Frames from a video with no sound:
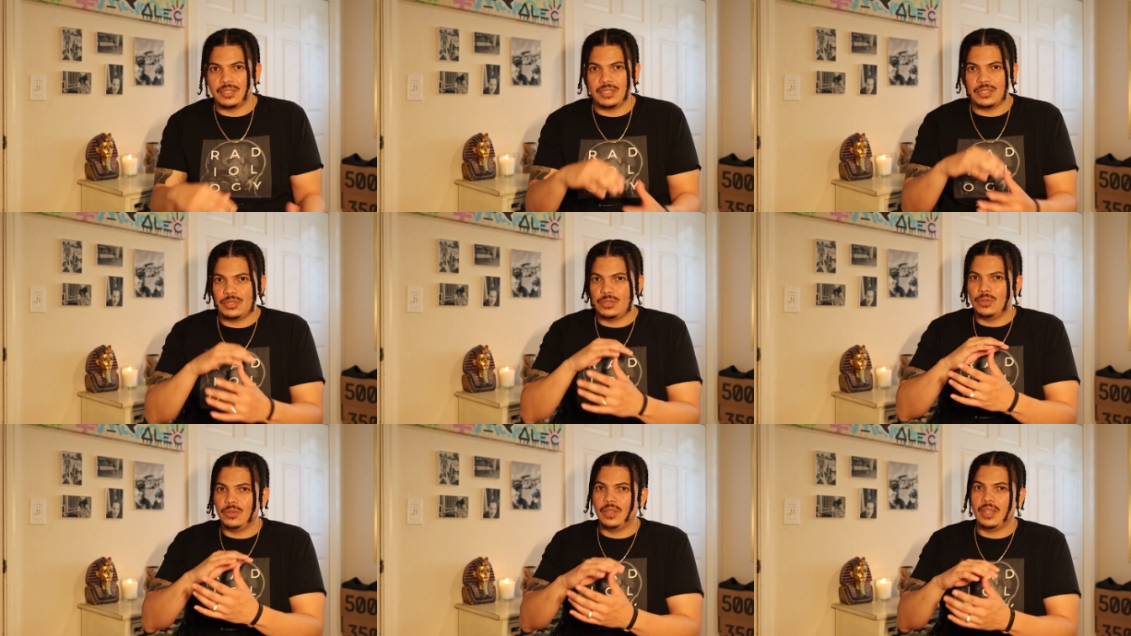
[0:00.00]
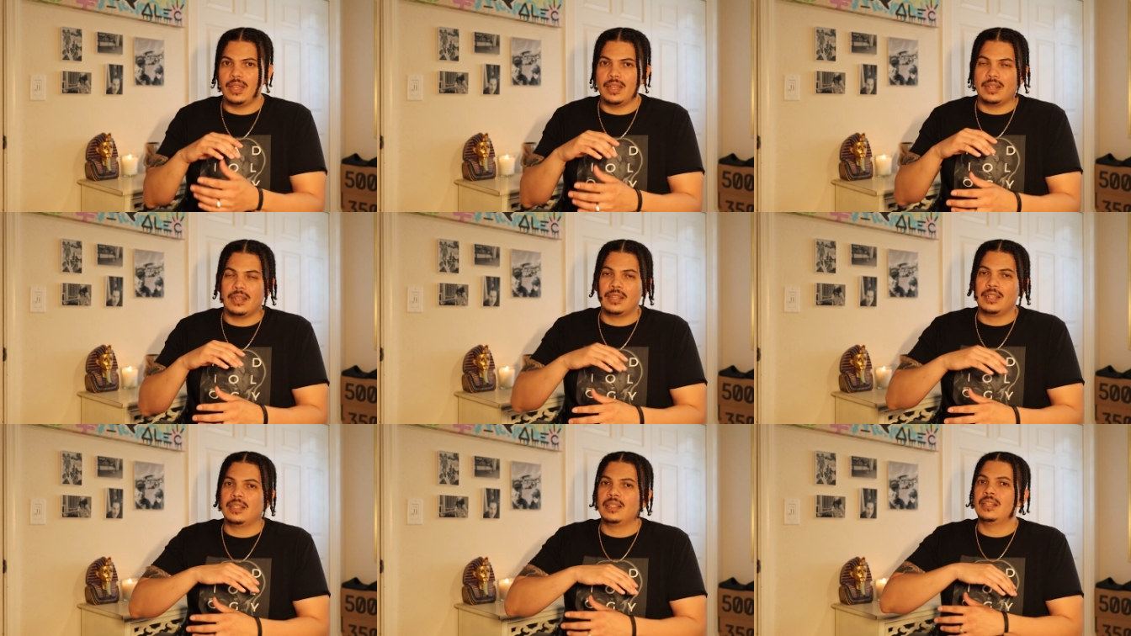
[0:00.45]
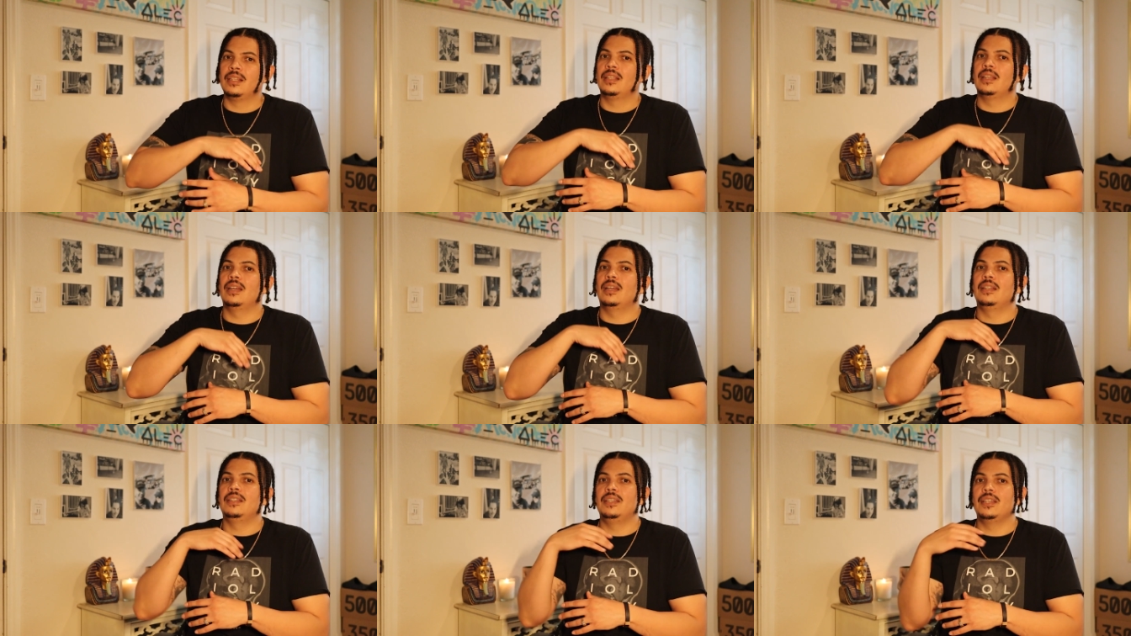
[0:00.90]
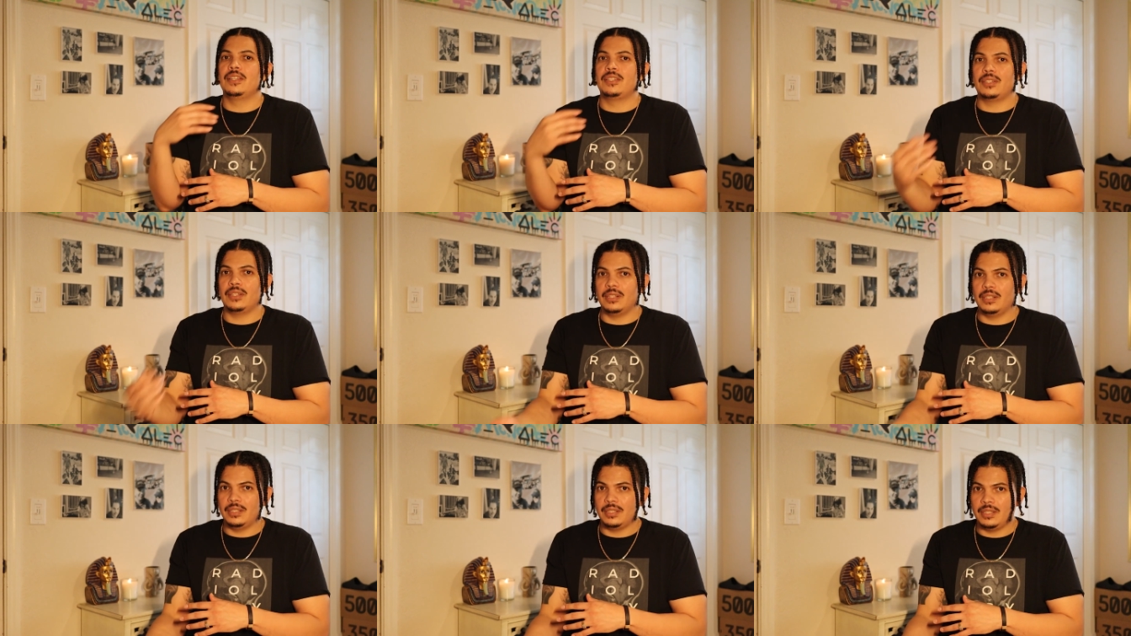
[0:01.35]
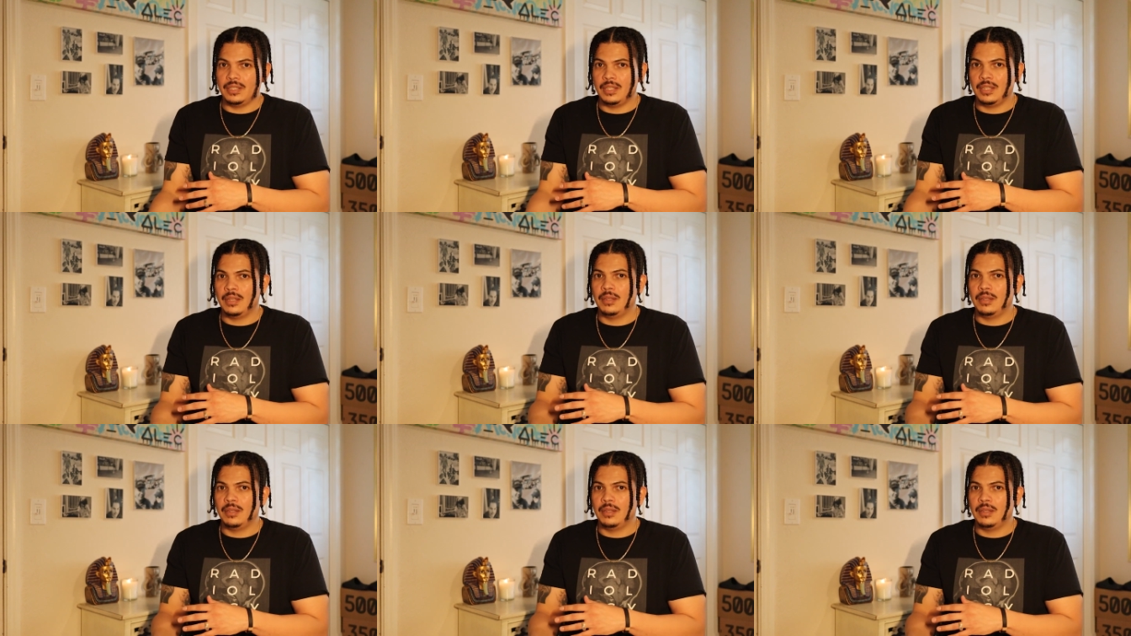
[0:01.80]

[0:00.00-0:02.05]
Just do that additionally,